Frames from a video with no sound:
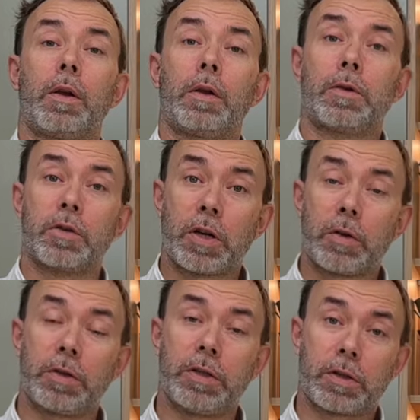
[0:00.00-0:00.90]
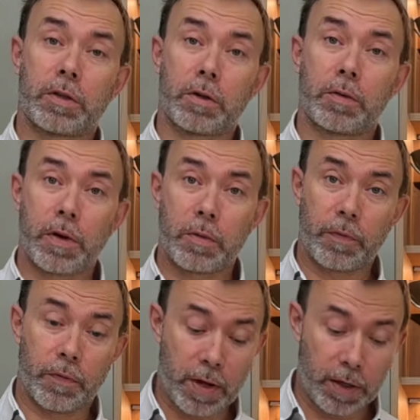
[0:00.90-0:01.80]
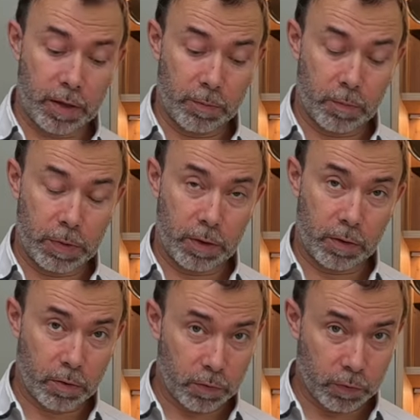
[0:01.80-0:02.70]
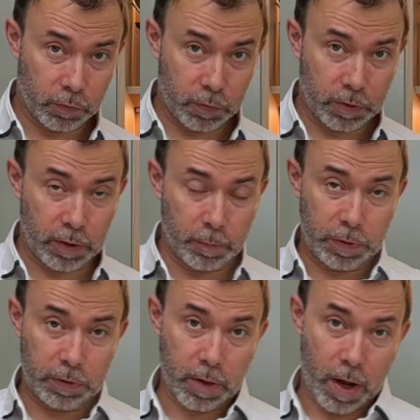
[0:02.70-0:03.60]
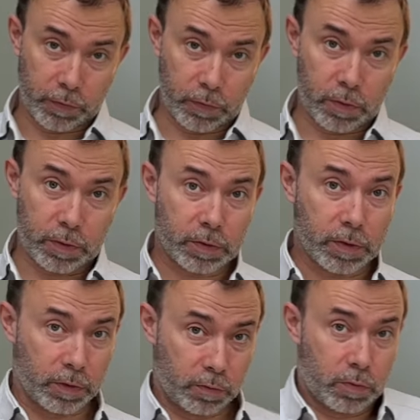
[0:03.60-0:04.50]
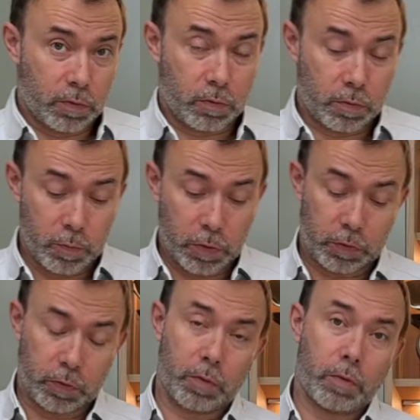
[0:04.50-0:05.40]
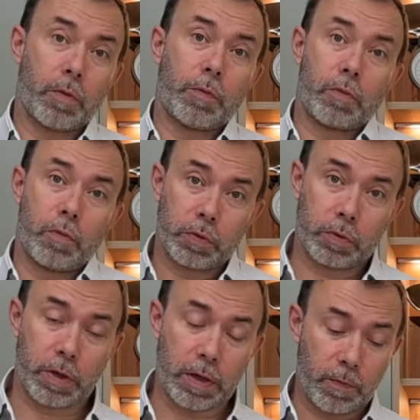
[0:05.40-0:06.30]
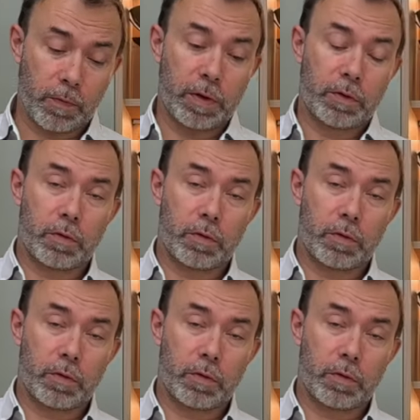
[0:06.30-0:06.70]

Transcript: The shallot is cut very finely in order to keep it after inside the sauce, but Of course, you can filter